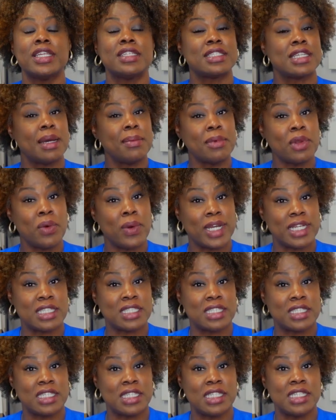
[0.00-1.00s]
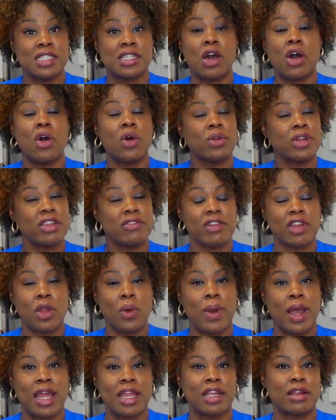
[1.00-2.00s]
Some questions only
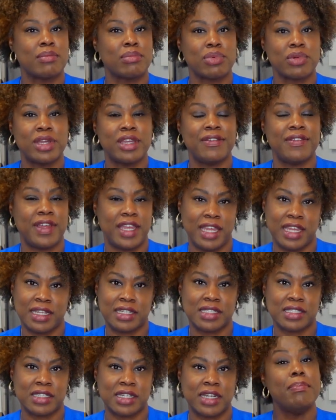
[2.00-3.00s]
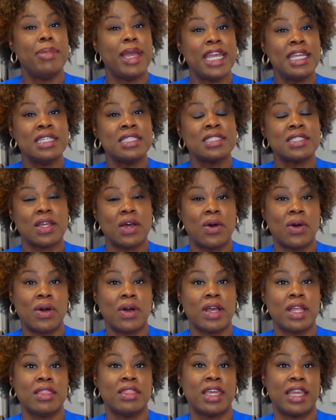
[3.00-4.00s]
require a brief answer. Based
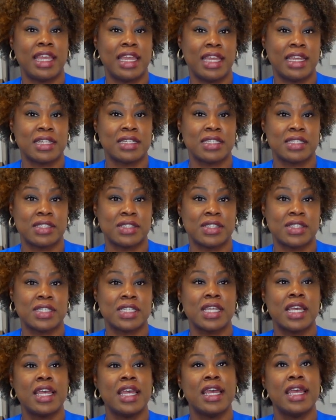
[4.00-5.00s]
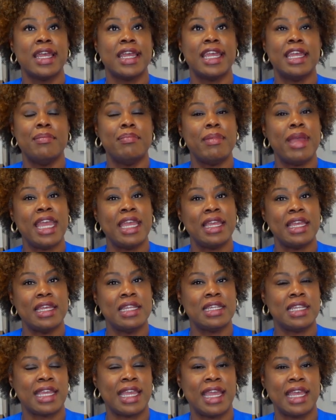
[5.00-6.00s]
on the answers, it may
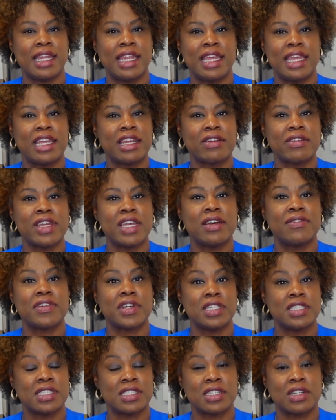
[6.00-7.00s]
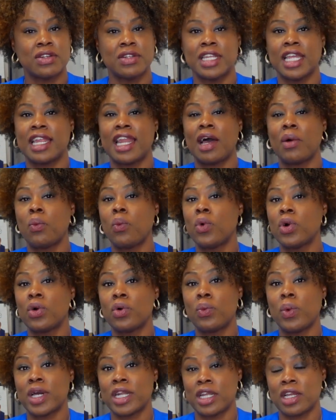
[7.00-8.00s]
indicate an area of concern that I will
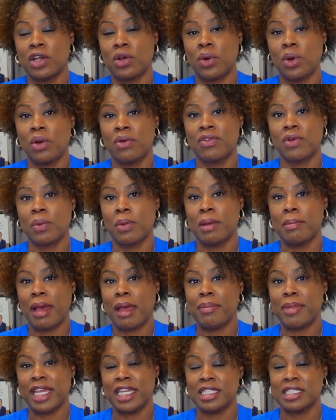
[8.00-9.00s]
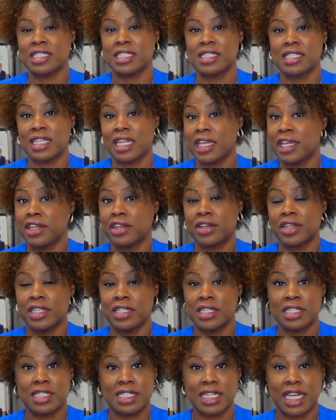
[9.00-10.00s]
want to go over with my patients later in
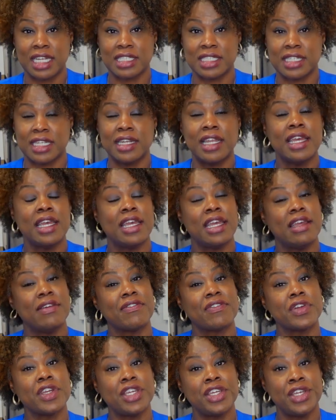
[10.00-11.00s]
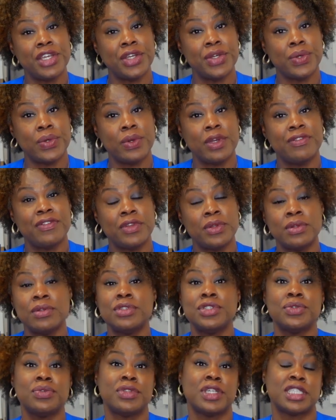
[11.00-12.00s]
the session. And for you, if you
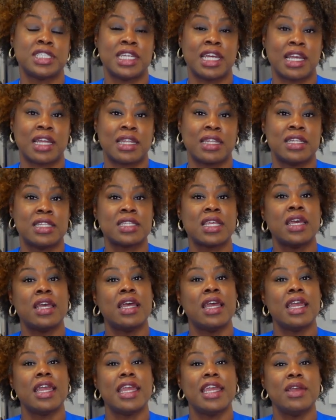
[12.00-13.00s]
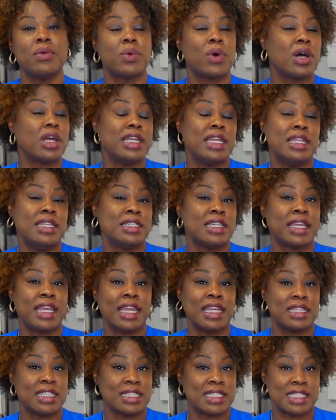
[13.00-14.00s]
do the checklist, it will
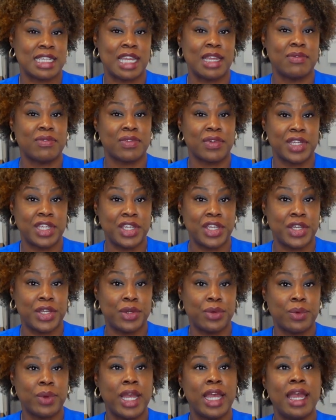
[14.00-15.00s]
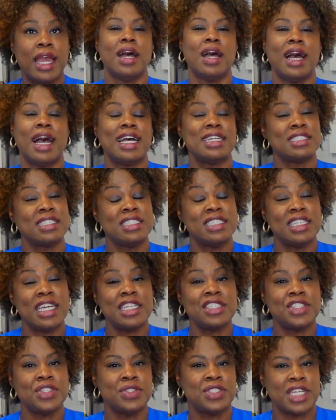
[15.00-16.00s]
indicate the same for you. I
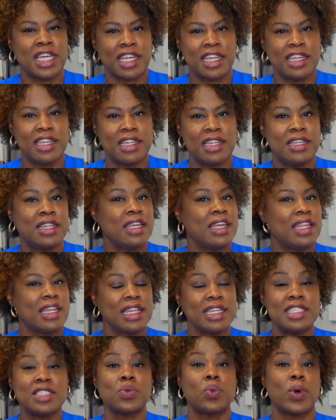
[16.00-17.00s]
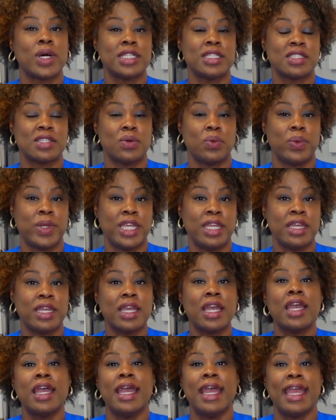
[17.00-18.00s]
suggest you check in at least once a week
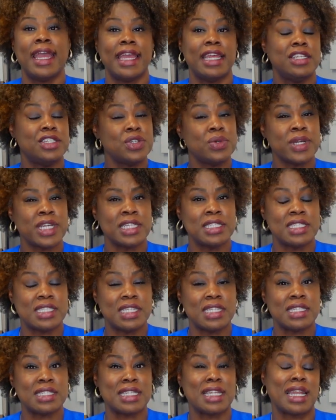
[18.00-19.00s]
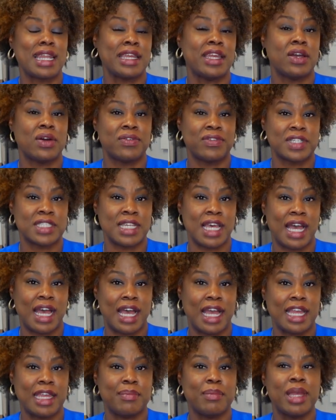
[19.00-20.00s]
and do it consistently over
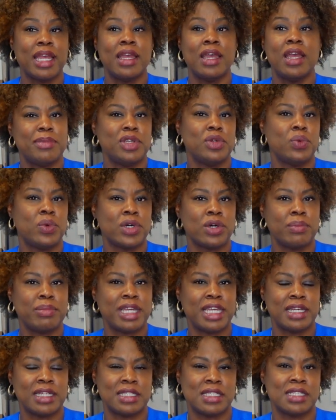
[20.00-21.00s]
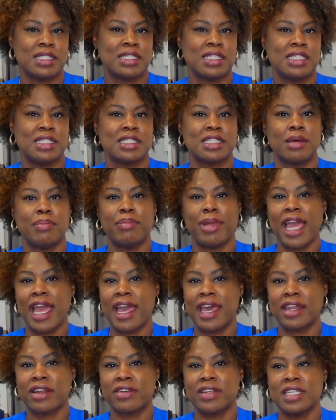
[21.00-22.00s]
time. You will begin to see some
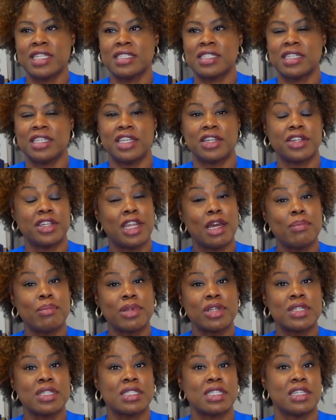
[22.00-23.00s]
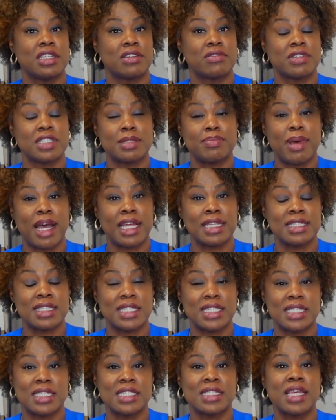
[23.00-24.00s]
patterns in your numbers and your
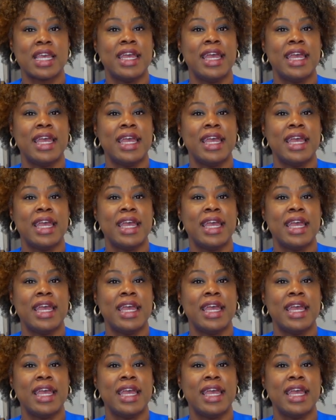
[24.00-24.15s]
responses.